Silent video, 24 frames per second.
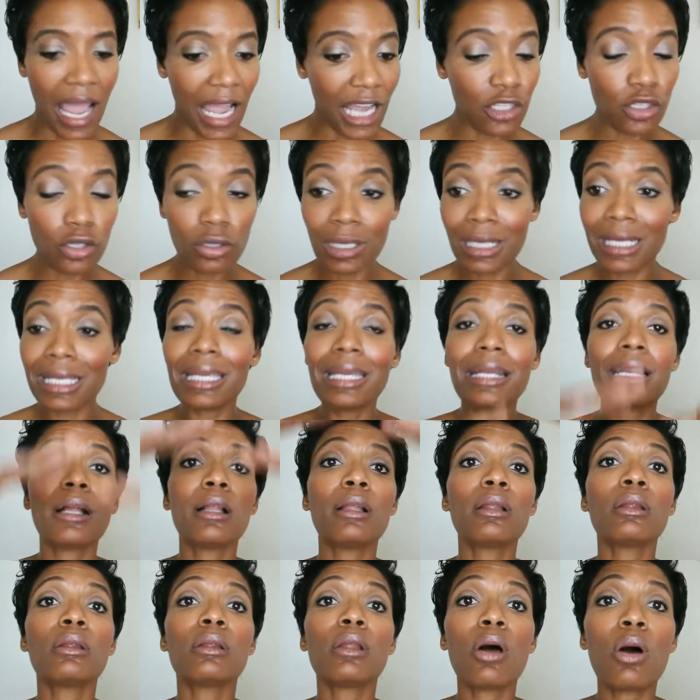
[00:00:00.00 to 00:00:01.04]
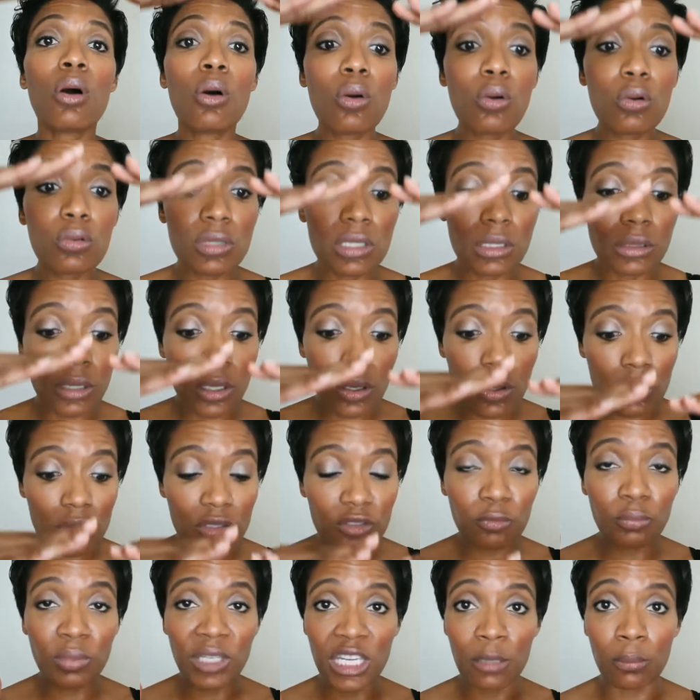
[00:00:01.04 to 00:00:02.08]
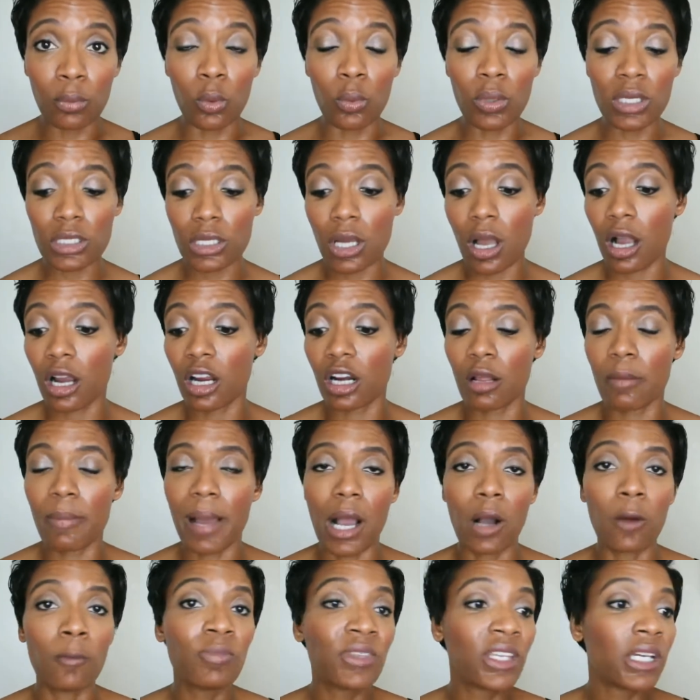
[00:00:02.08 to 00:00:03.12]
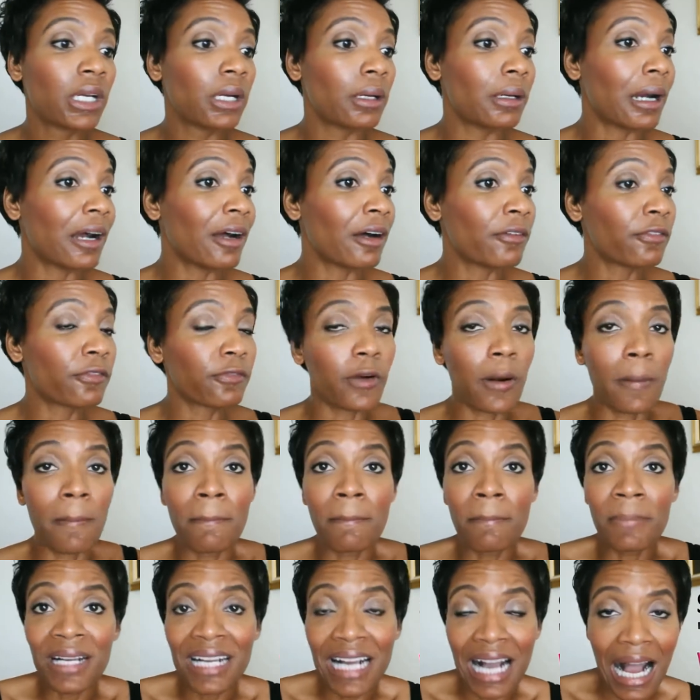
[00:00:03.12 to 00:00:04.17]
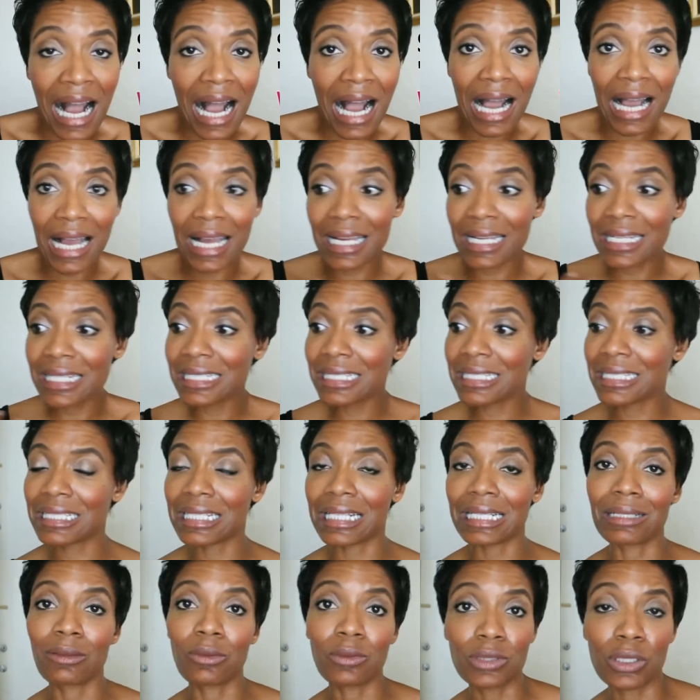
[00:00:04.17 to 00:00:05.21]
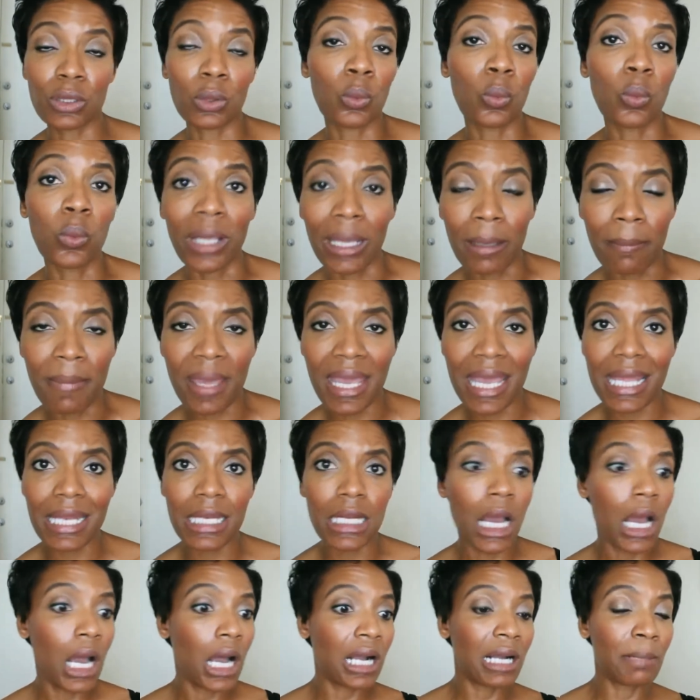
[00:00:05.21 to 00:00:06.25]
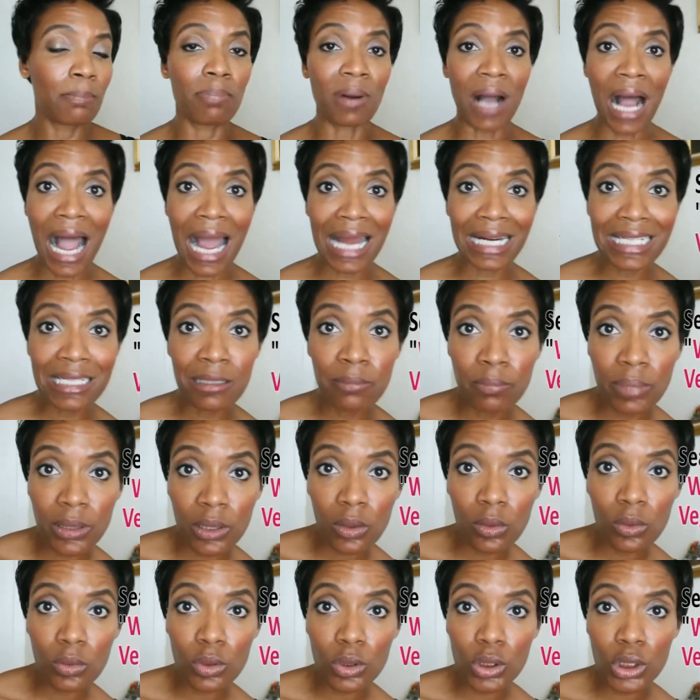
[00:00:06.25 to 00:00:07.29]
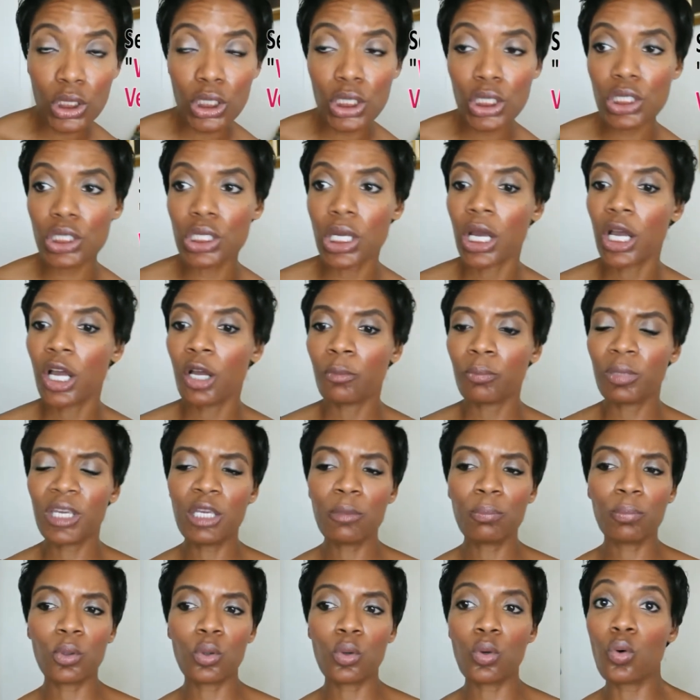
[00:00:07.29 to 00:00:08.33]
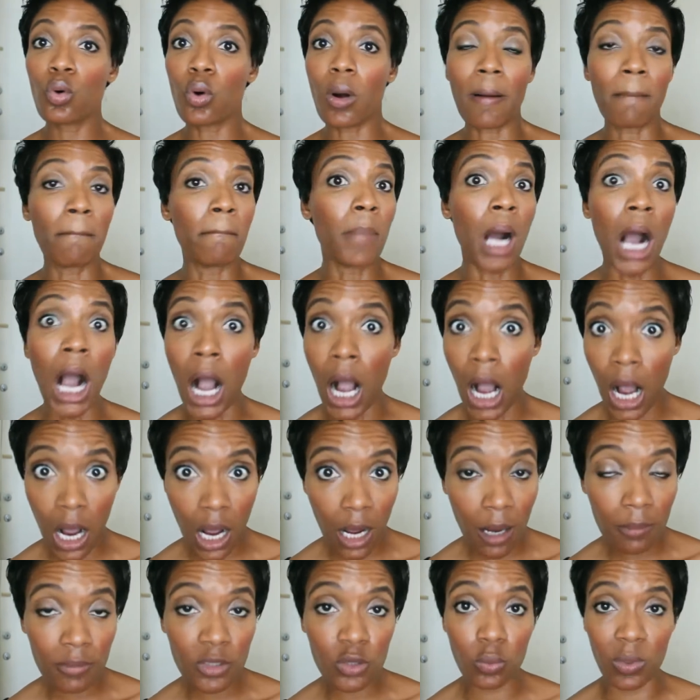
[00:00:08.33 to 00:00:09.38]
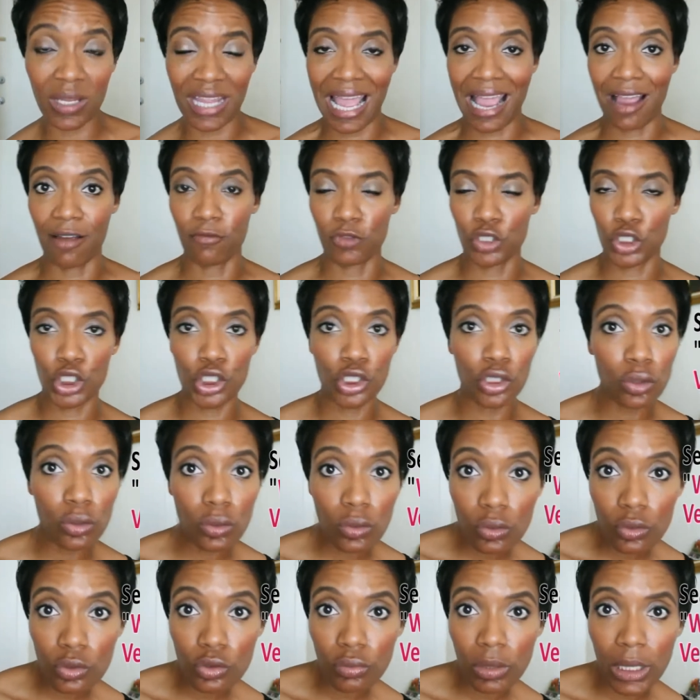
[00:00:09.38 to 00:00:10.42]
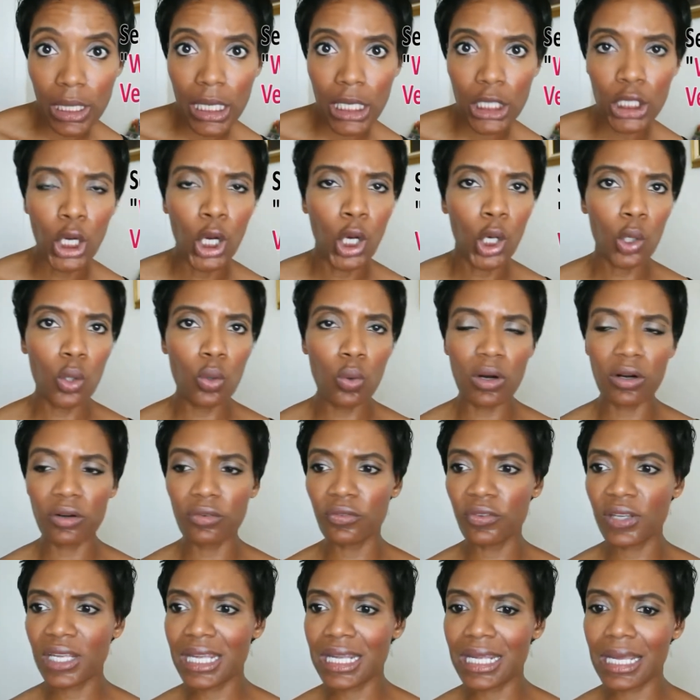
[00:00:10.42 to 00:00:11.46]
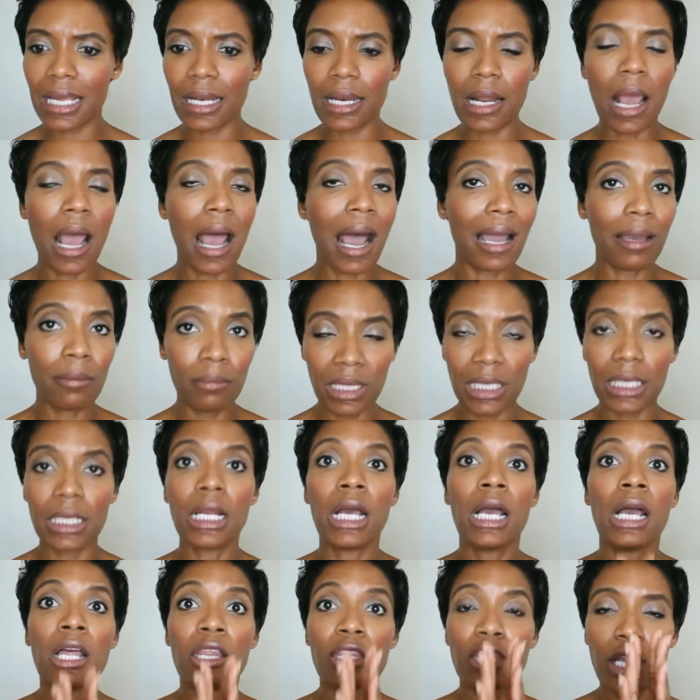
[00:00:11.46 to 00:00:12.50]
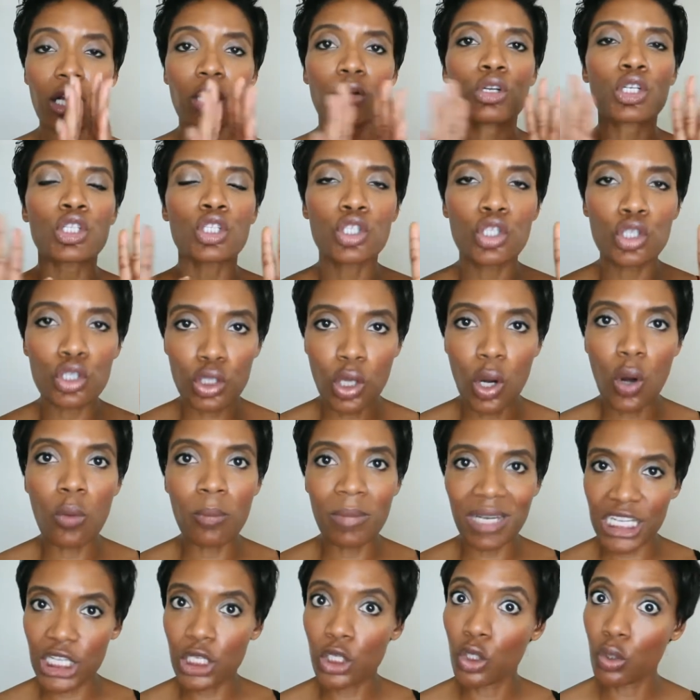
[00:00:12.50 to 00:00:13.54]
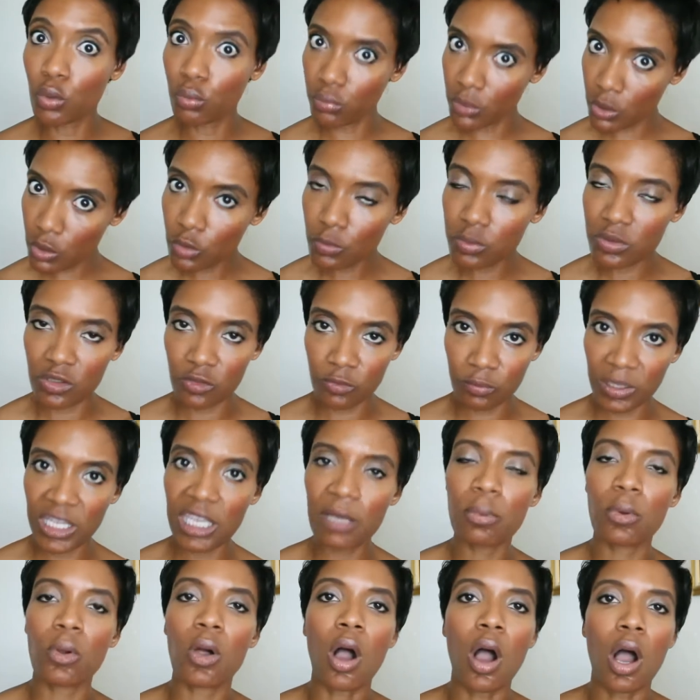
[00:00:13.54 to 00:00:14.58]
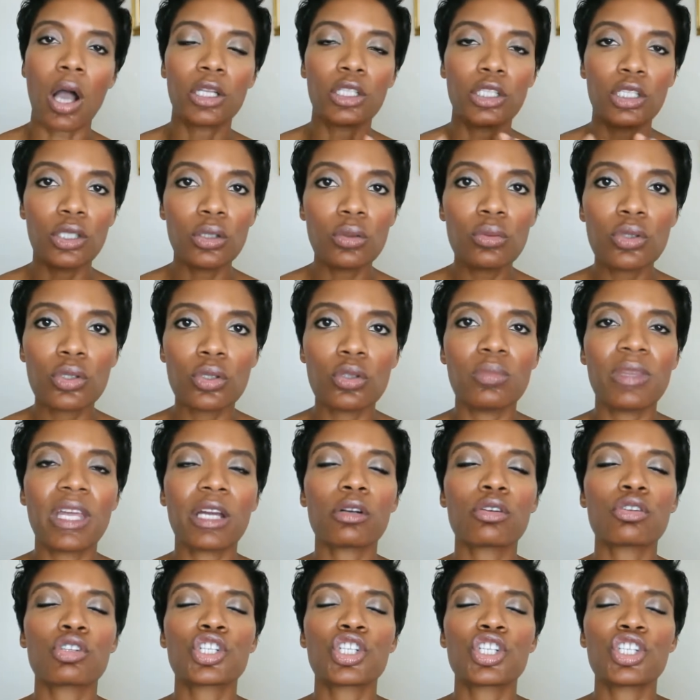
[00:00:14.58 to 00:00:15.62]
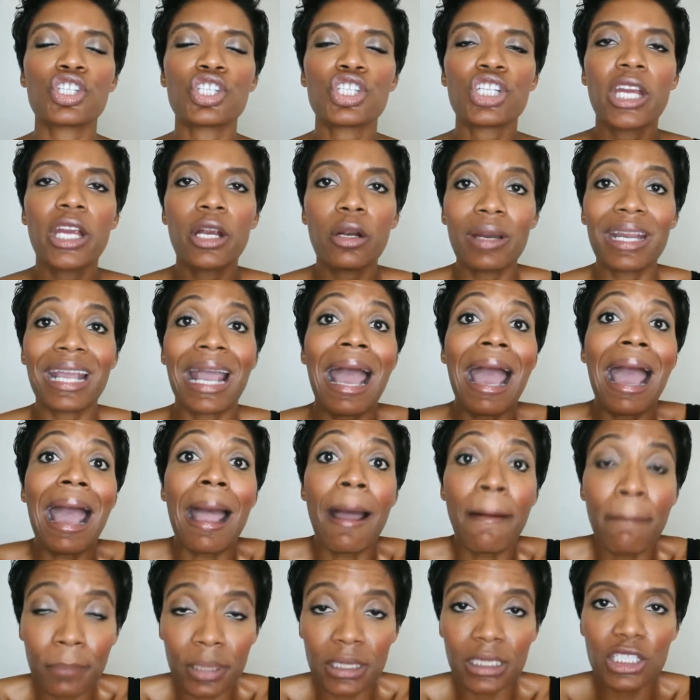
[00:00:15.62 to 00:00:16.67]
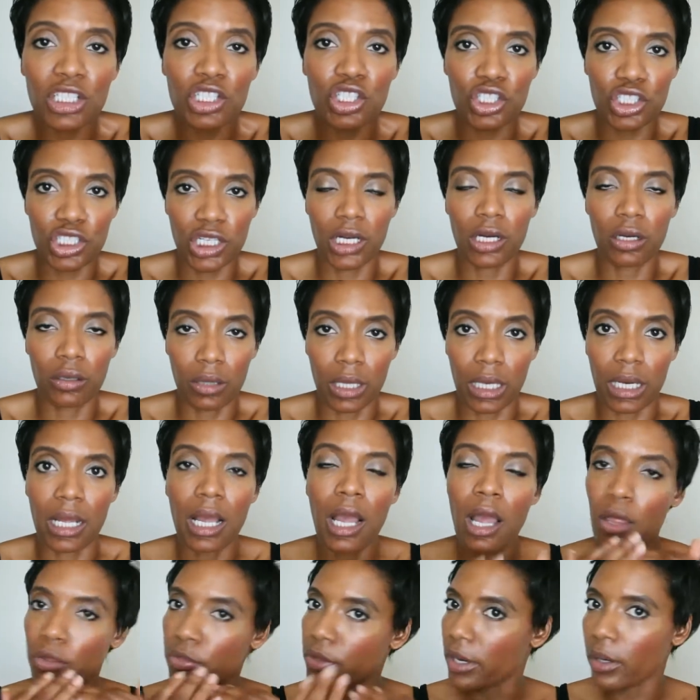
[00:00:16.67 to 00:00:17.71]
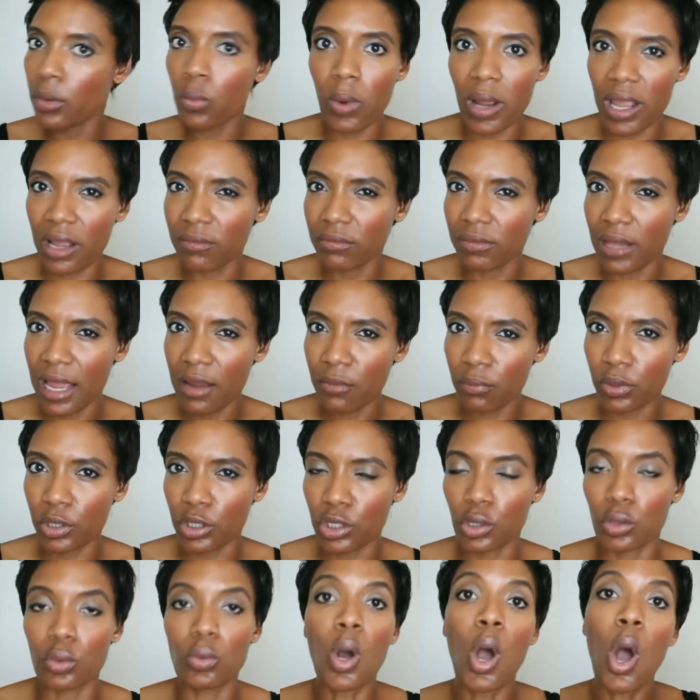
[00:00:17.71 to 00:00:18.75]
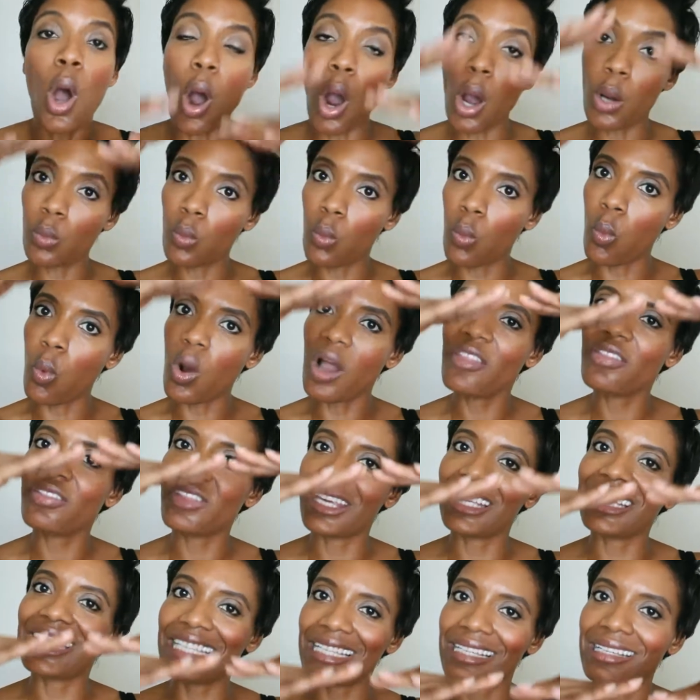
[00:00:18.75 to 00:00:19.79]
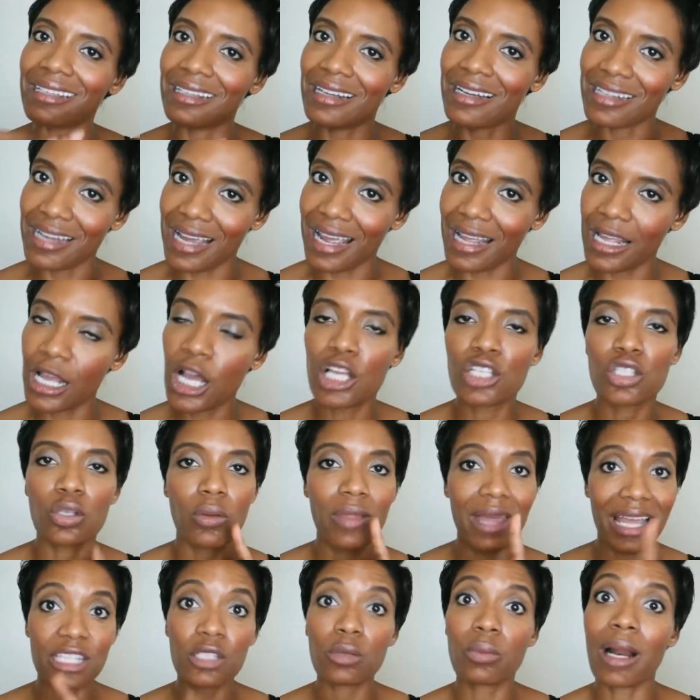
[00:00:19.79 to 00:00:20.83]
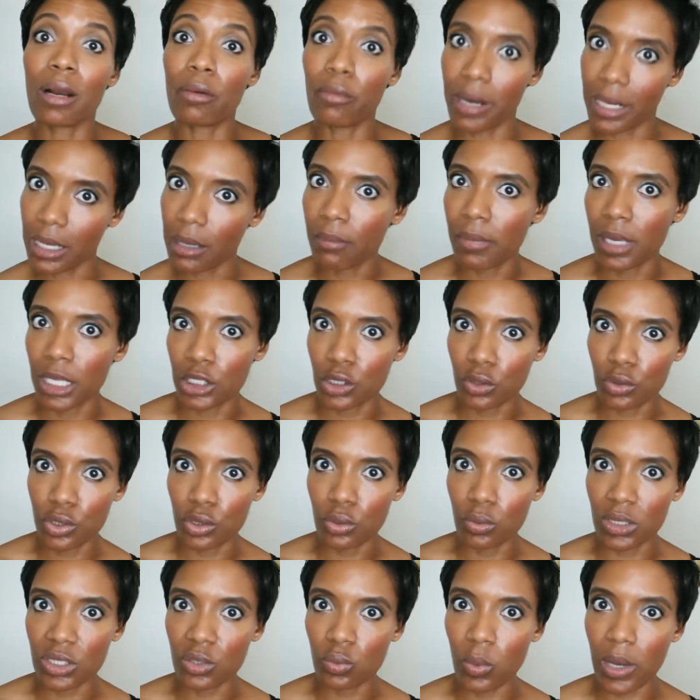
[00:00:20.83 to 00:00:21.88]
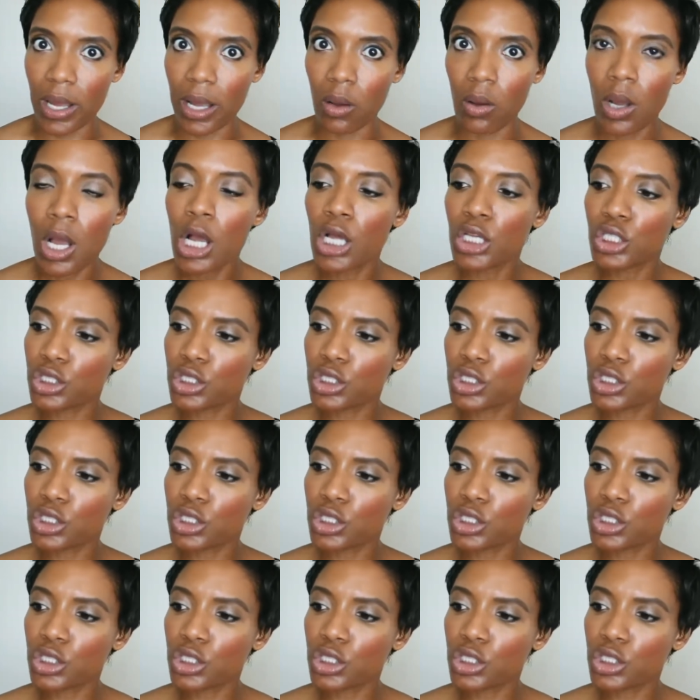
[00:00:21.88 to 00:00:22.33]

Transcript: And you're going to get a loads and loads of people. We're talking about uh, from guys to, to women, bodybuilders, people who are moms with have children who are vegan. I mean, there are so many groups of people on YouTube that are sharing, happily sharing their way of life with you on what they eat in a day. So that's what I recommend you do as well.